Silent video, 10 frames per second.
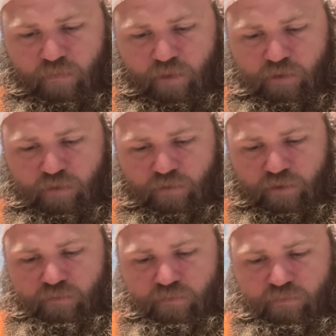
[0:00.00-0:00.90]
Screw it.
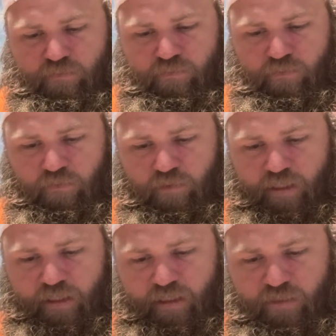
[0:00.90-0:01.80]
What I
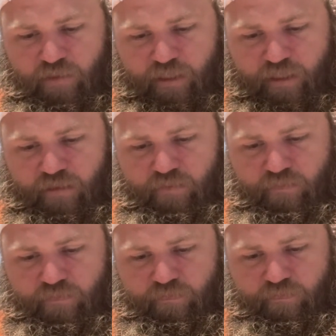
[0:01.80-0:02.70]
get is what I get.
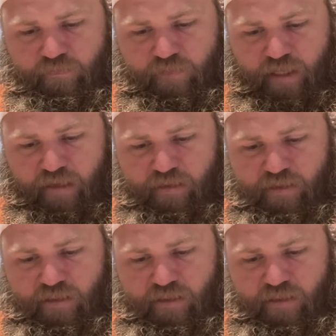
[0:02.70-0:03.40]
Out of this